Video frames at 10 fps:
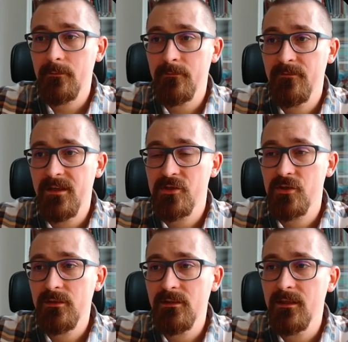
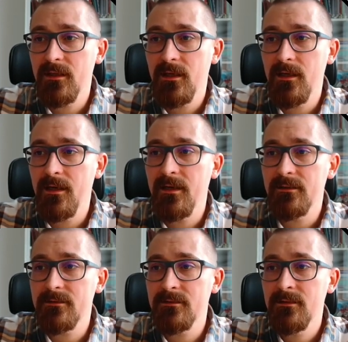version
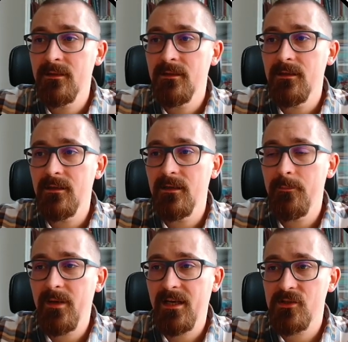and
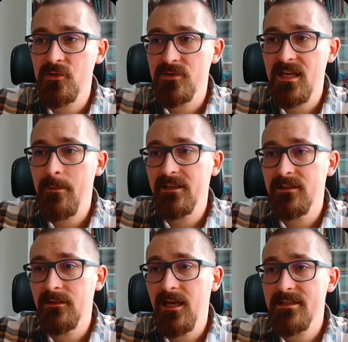package use
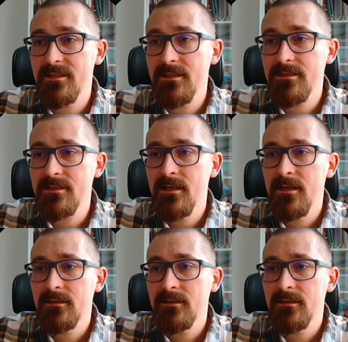MIT license.